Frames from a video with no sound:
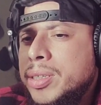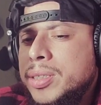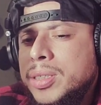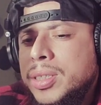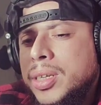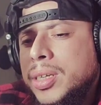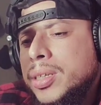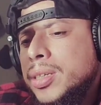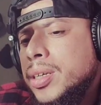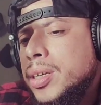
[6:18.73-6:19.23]

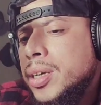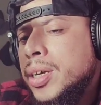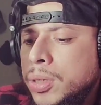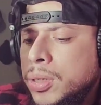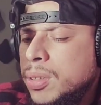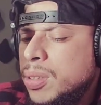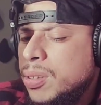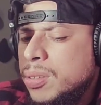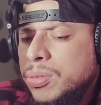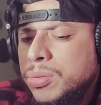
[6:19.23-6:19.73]
It's like,
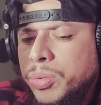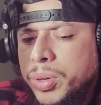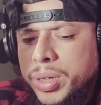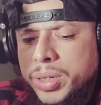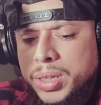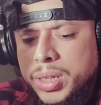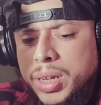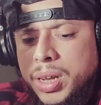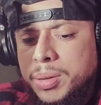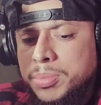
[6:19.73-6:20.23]
when
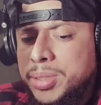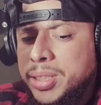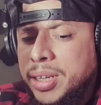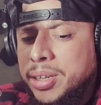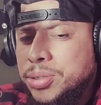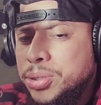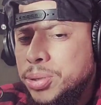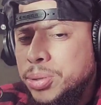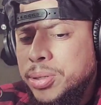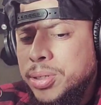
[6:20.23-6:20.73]
it comes
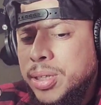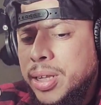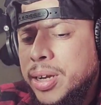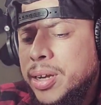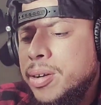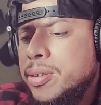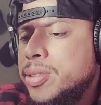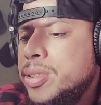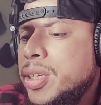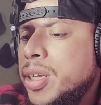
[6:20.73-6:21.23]
down to it, like
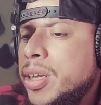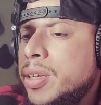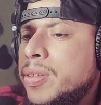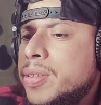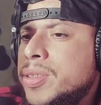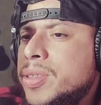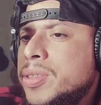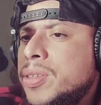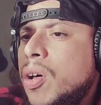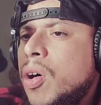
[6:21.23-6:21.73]
I was saying,
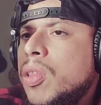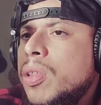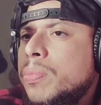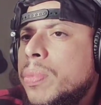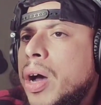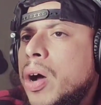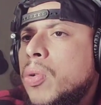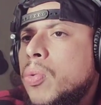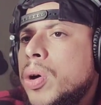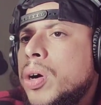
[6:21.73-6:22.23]
this is all
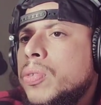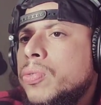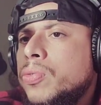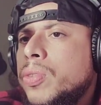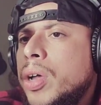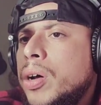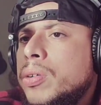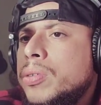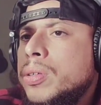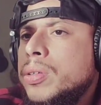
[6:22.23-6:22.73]
about
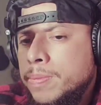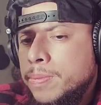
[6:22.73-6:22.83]
workflow.